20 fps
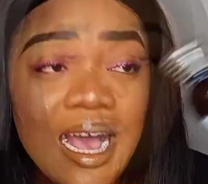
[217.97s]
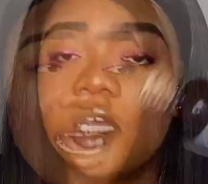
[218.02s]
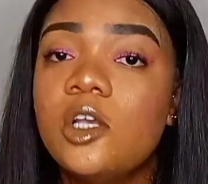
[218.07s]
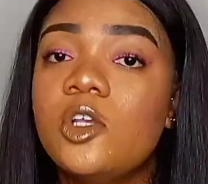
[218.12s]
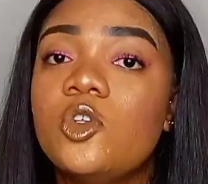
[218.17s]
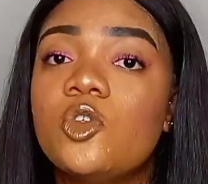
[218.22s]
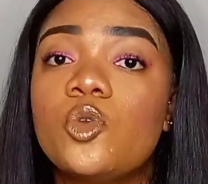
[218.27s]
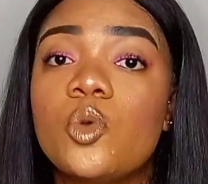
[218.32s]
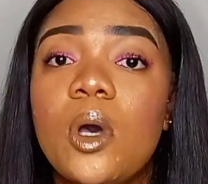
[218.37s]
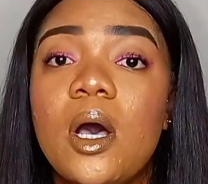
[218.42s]

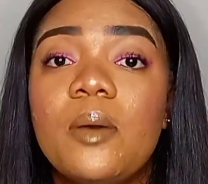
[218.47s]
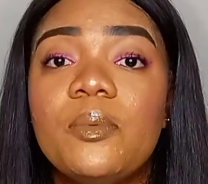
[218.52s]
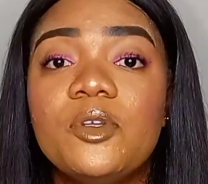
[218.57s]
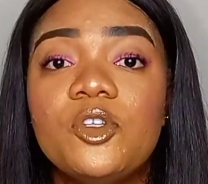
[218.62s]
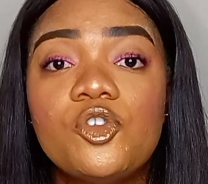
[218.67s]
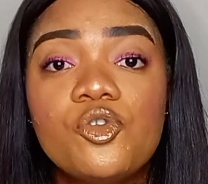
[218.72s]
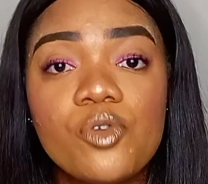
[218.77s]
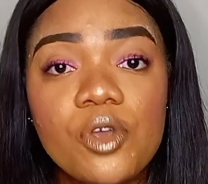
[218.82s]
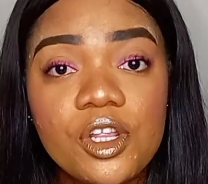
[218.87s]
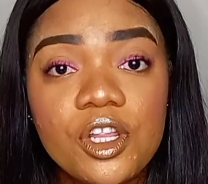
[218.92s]
So I'll be
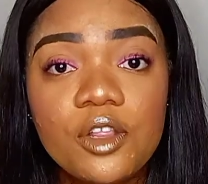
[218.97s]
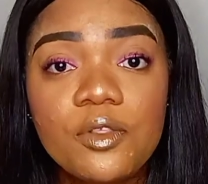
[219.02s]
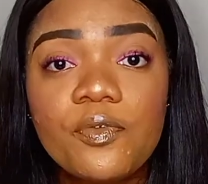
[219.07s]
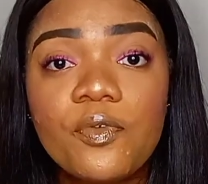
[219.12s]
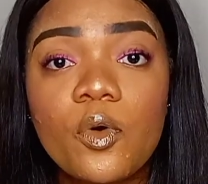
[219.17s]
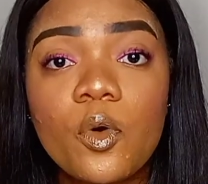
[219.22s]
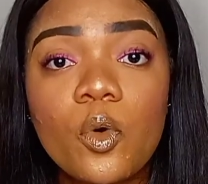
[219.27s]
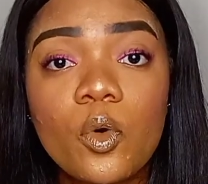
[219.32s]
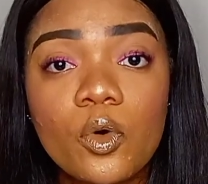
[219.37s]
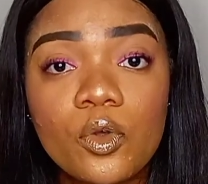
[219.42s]
training
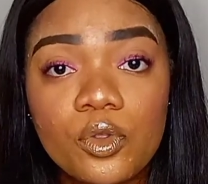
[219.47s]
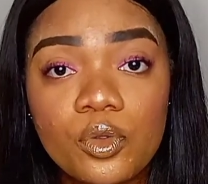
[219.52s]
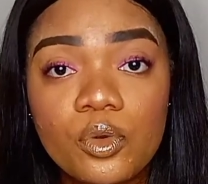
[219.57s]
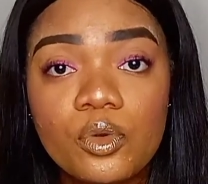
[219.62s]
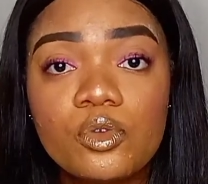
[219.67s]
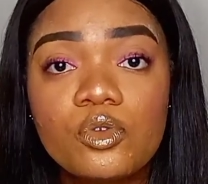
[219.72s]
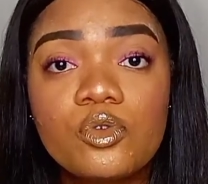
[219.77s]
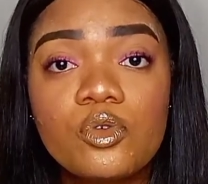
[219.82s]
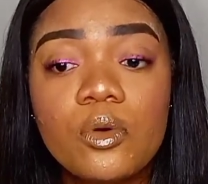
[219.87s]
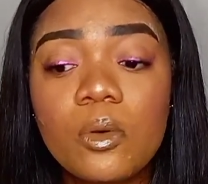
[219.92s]
for all
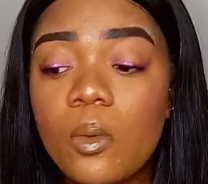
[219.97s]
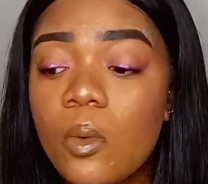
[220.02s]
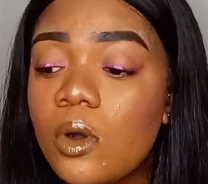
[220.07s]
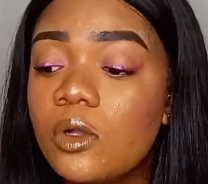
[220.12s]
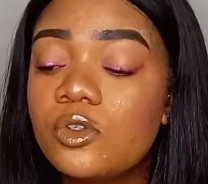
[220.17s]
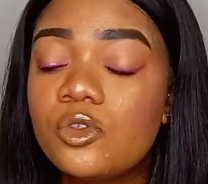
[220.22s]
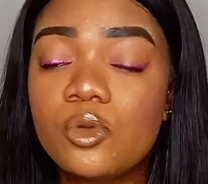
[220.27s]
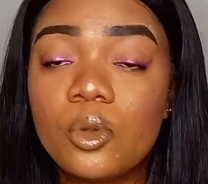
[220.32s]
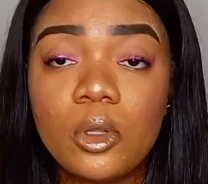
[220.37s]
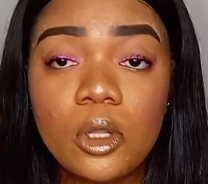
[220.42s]
those who
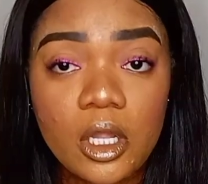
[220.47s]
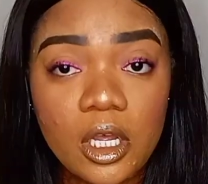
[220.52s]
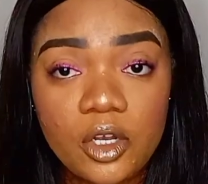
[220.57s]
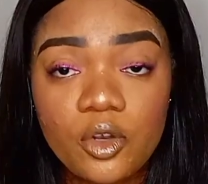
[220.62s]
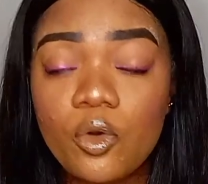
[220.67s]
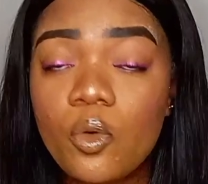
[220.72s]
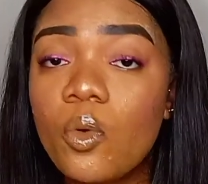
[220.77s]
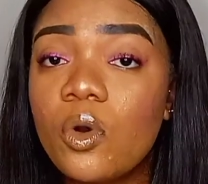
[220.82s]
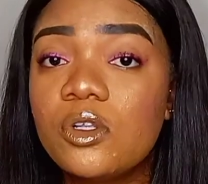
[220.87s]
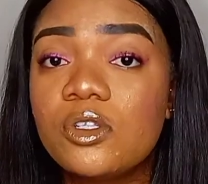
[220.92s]
want to learn,
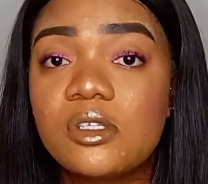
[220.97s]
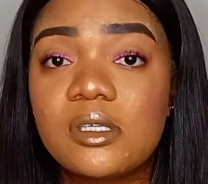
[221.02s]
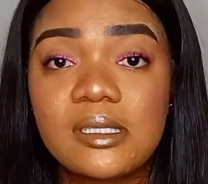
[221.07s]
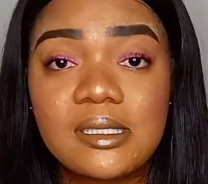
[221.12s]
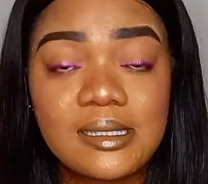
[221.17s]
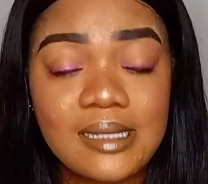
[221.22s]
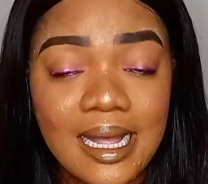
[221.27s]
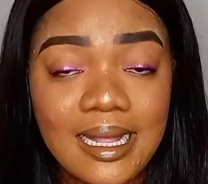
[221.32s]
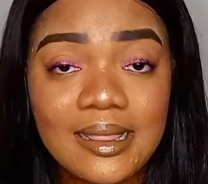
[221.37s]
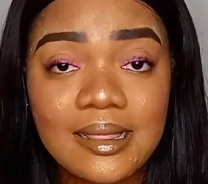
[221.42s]
who want to
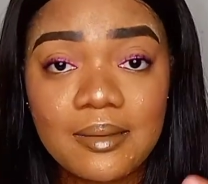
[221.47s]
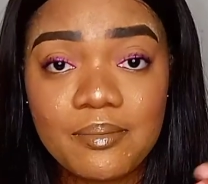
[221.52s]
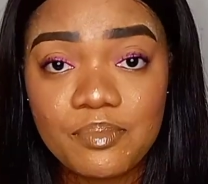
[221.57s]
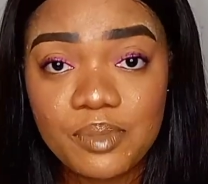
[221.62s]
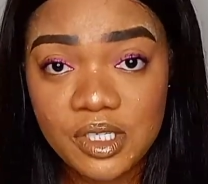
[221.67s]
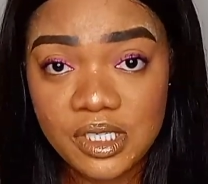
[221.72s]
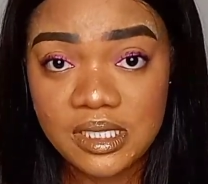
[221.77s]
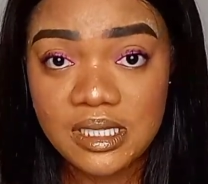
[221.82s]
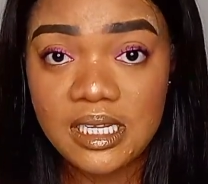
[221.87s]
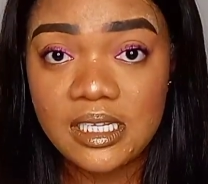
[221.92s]
start the
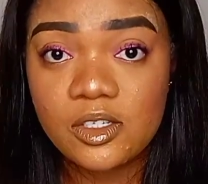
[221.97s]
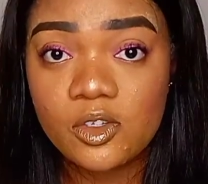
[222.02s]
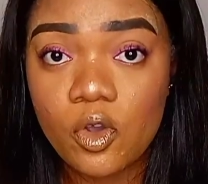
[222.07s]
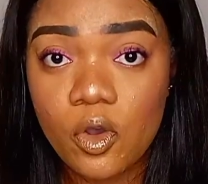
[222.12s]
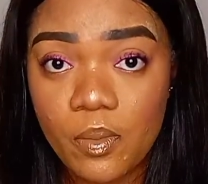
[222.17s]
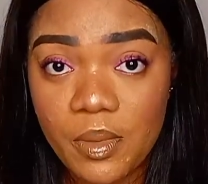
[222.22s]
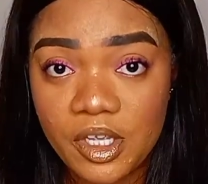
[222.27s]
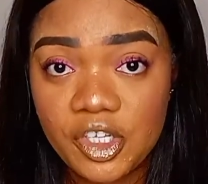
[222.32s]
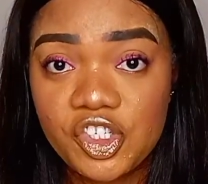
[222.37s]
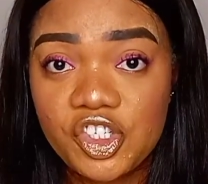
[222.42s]
business
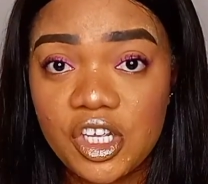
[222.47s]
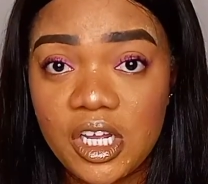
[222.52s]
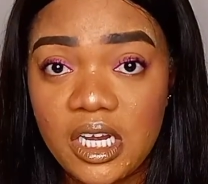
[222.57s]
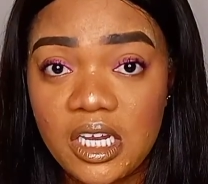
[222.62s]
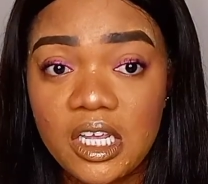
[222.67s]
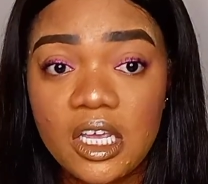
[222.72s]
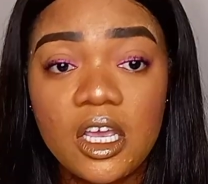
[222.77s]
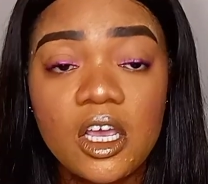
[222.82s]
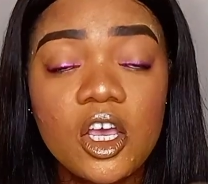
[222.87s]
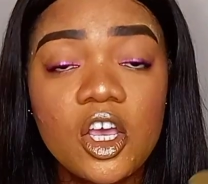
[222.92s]
commercially,